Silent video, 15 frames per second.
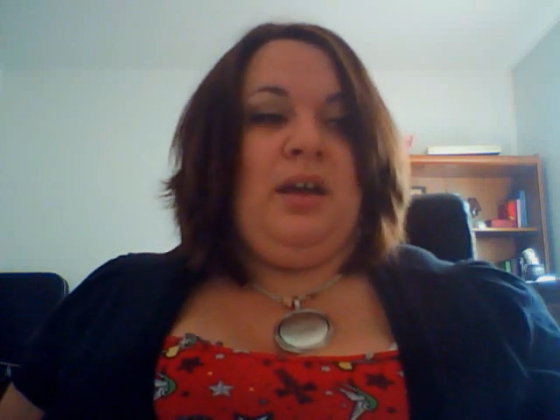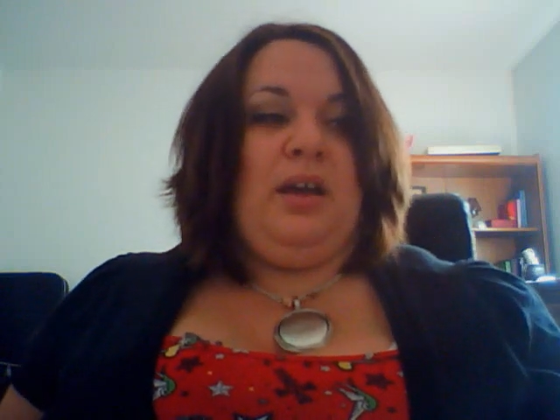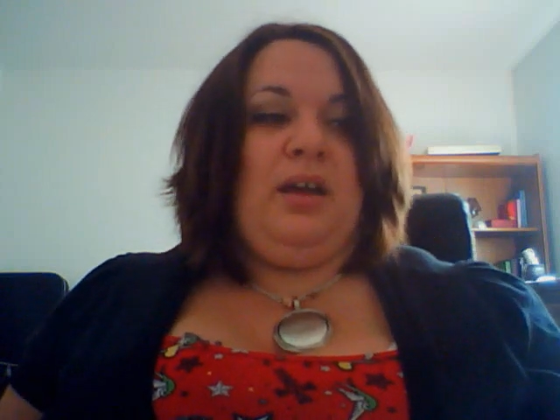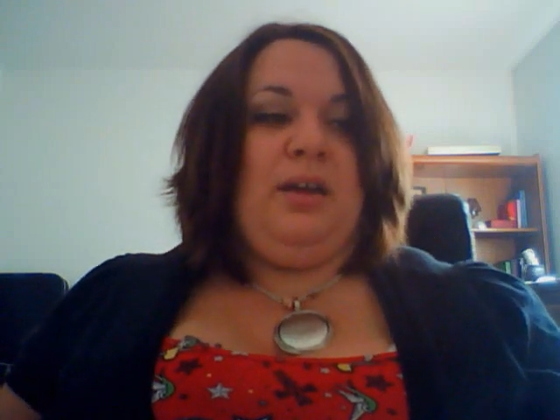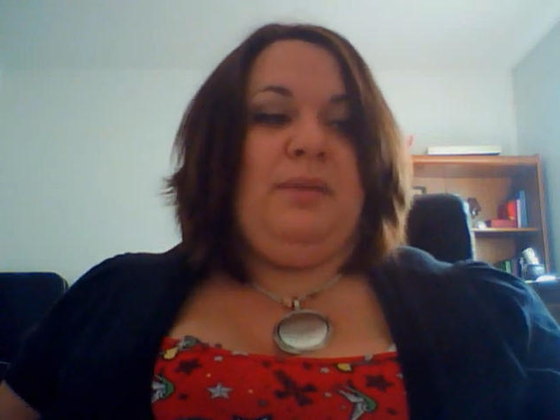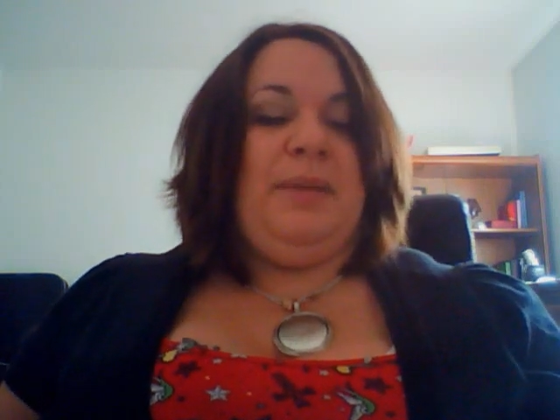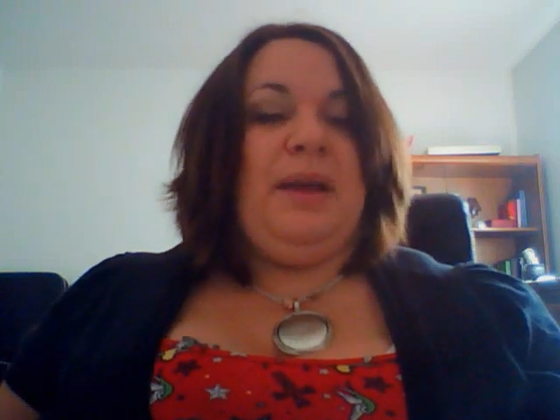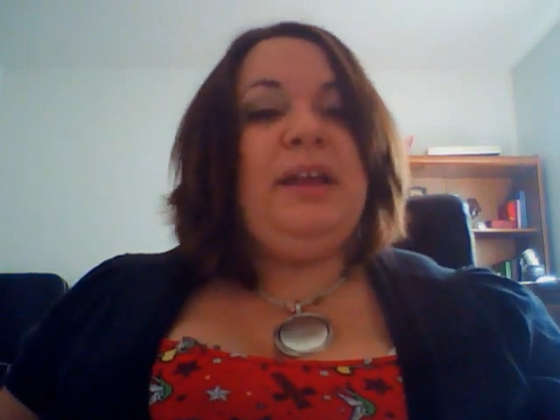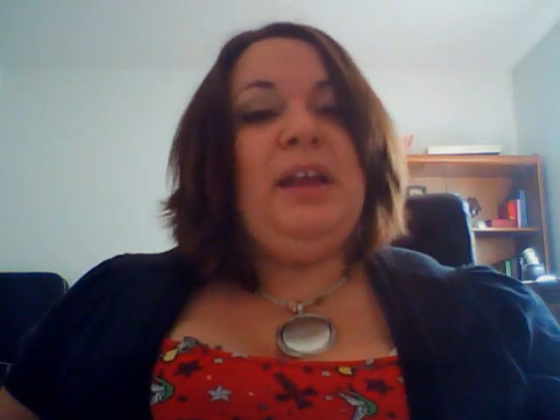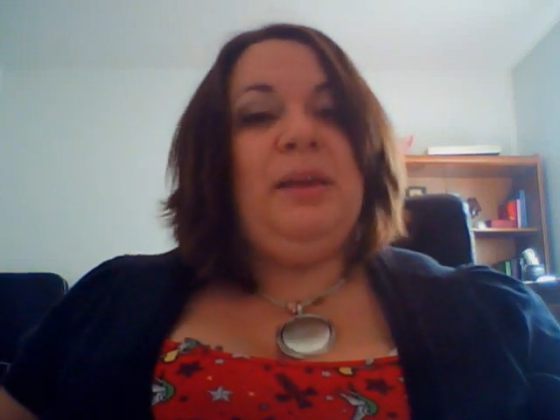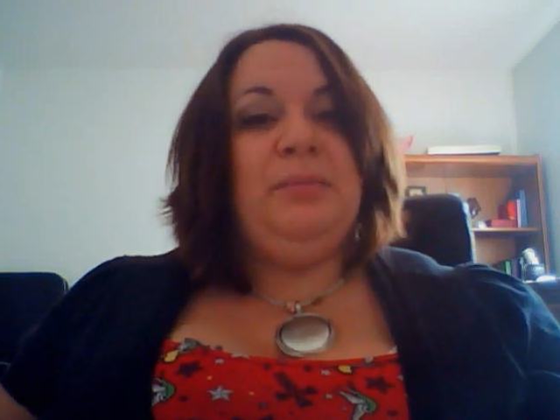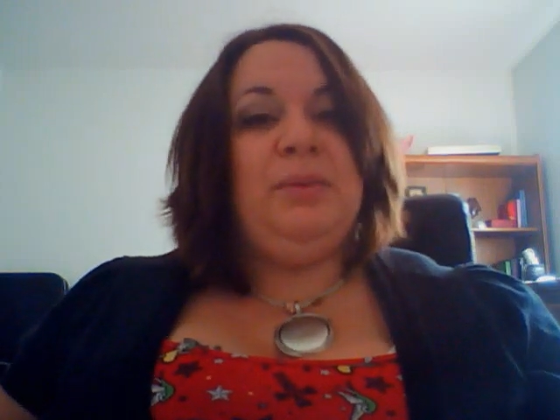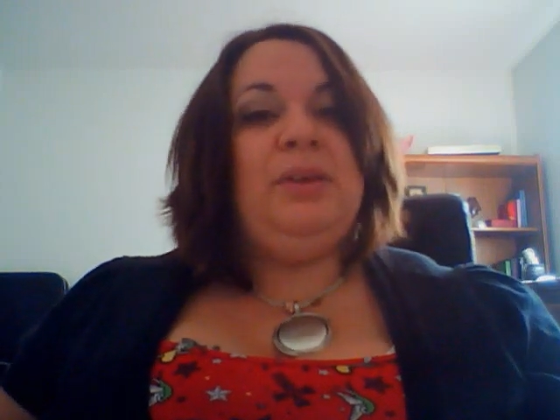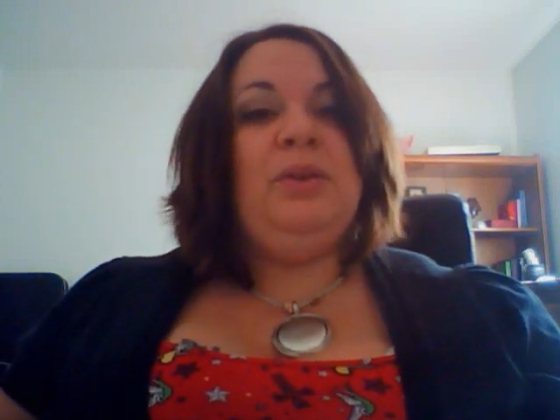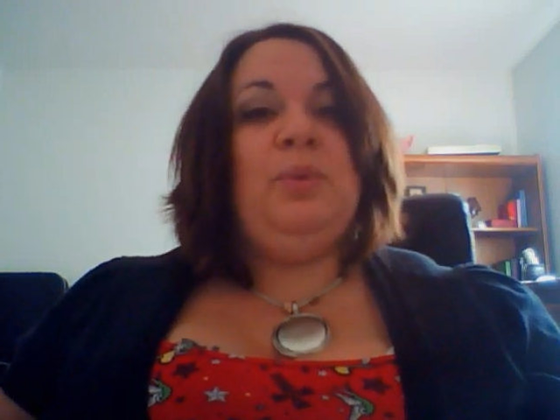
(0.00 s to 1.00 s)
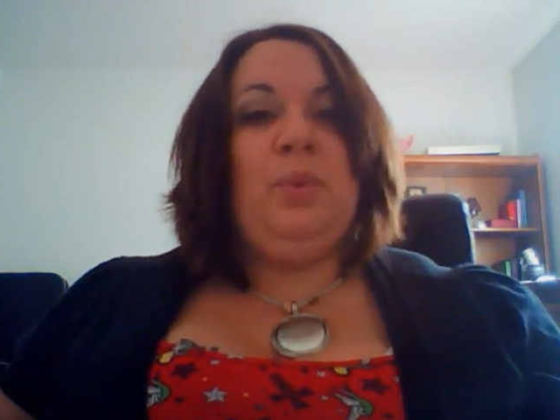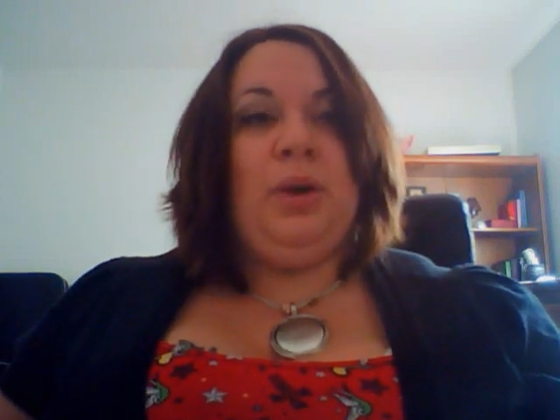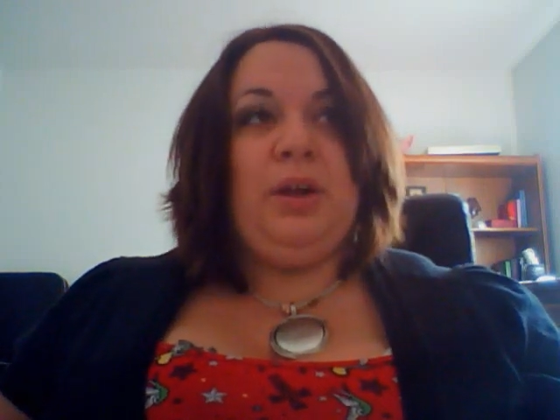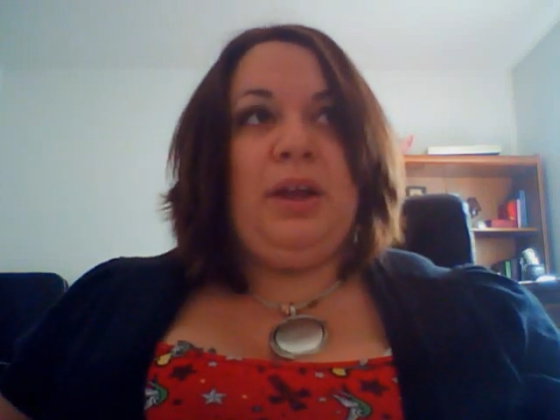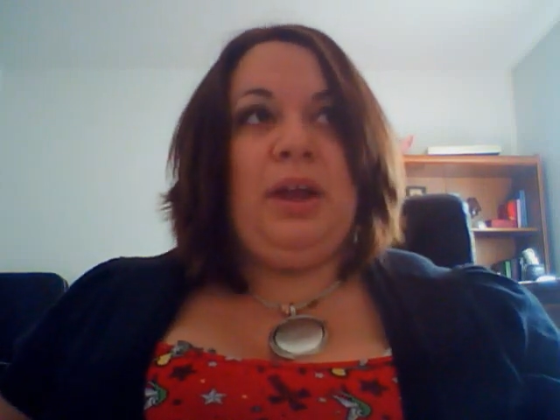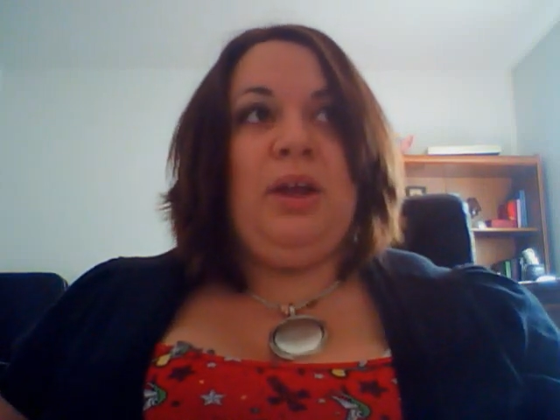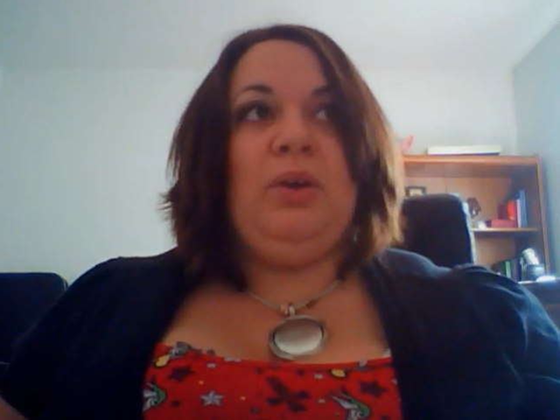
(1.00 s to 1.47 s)
Um, I am going to
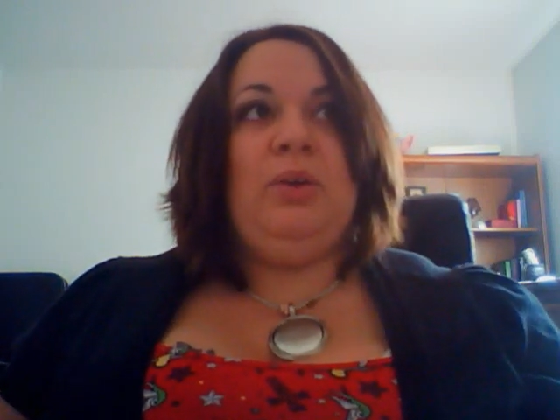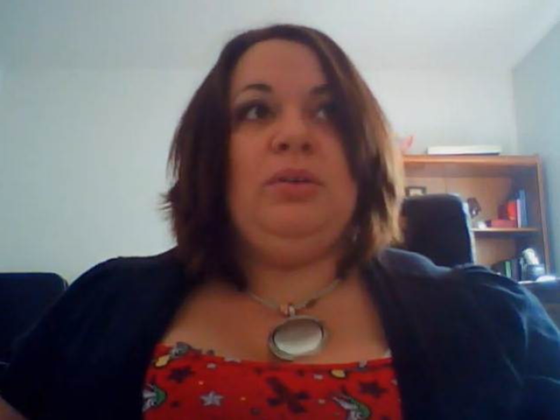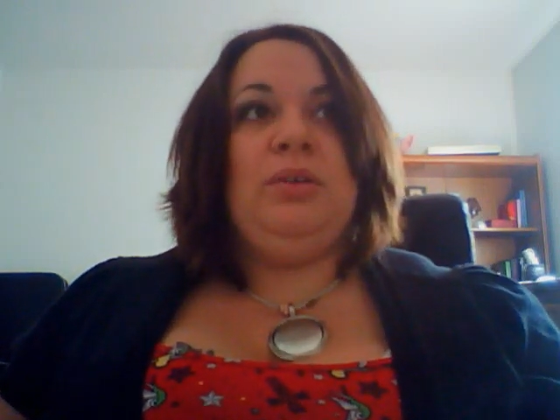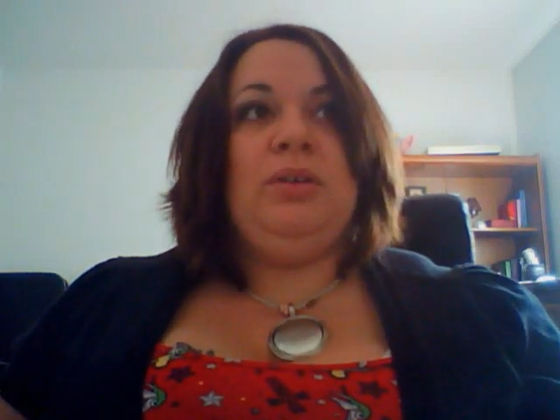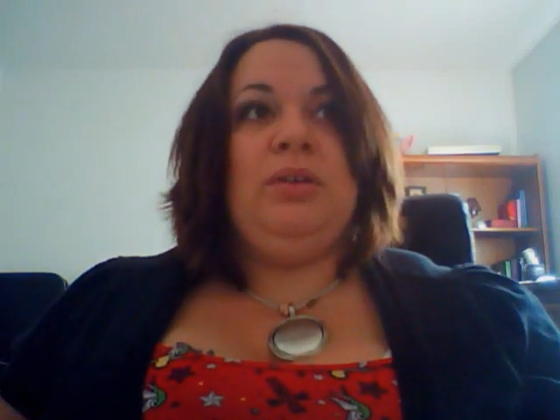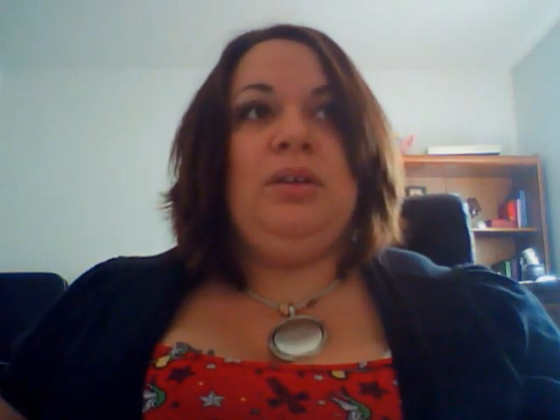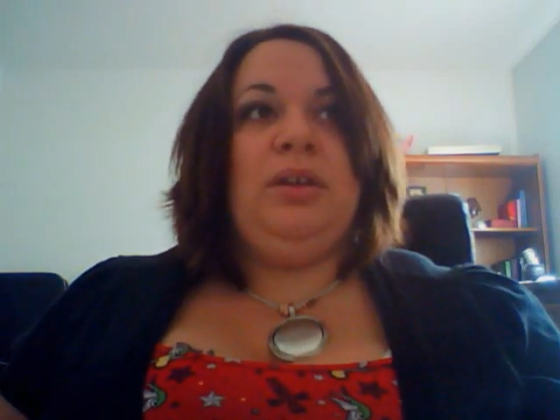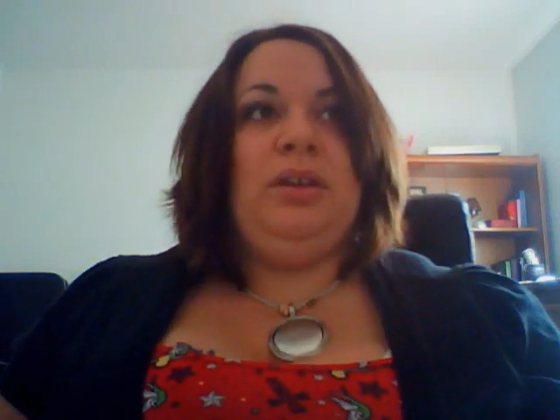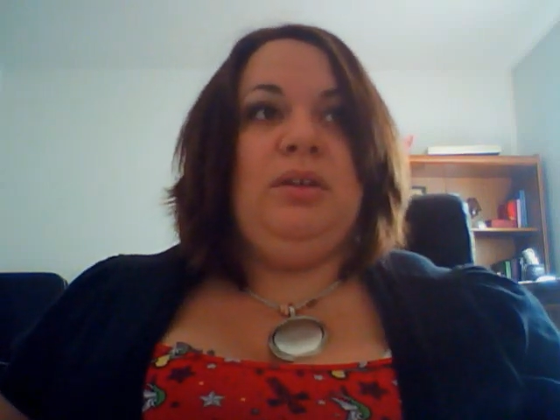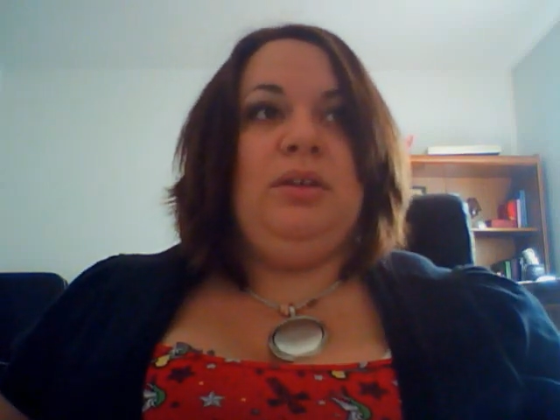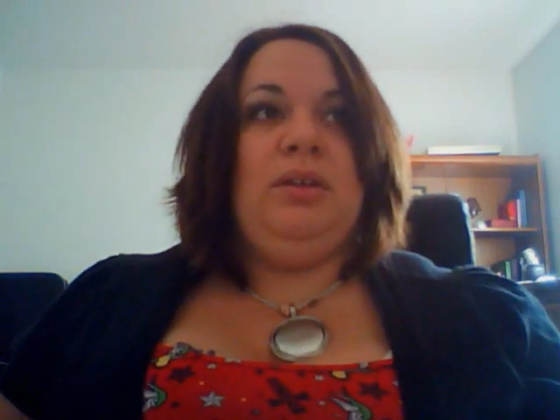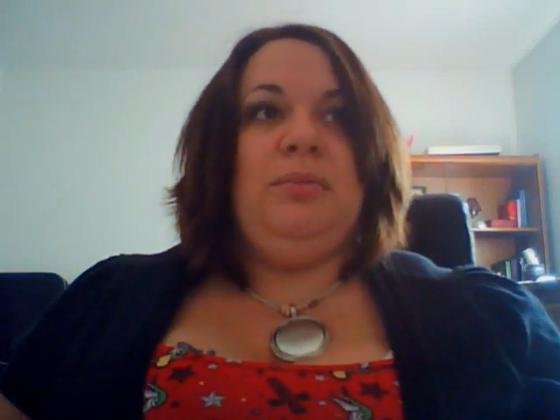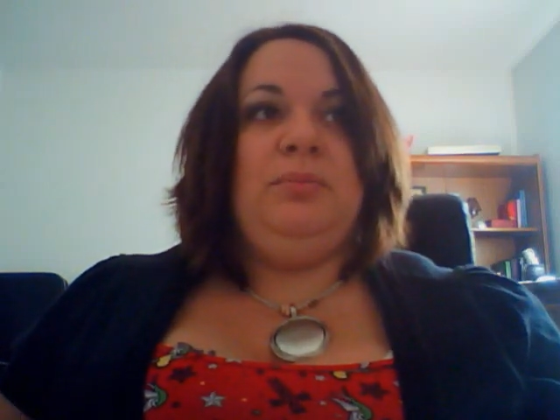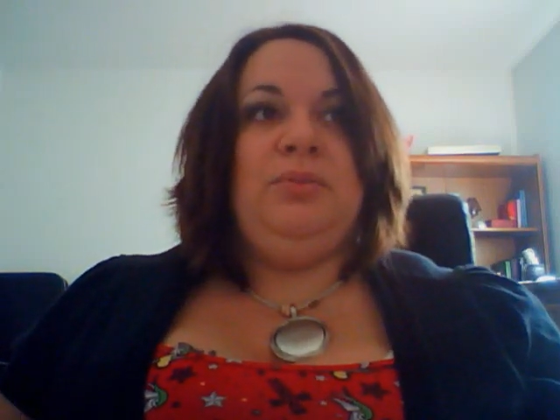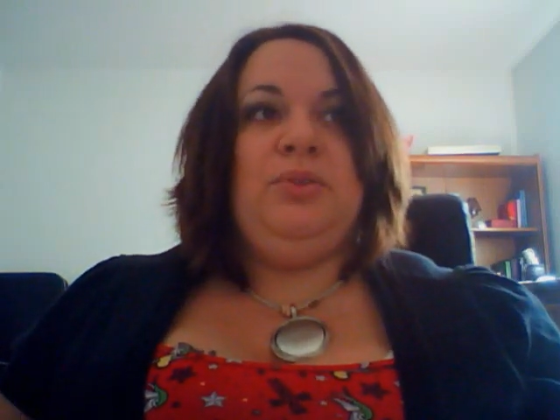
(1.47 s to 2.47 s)
work out and um,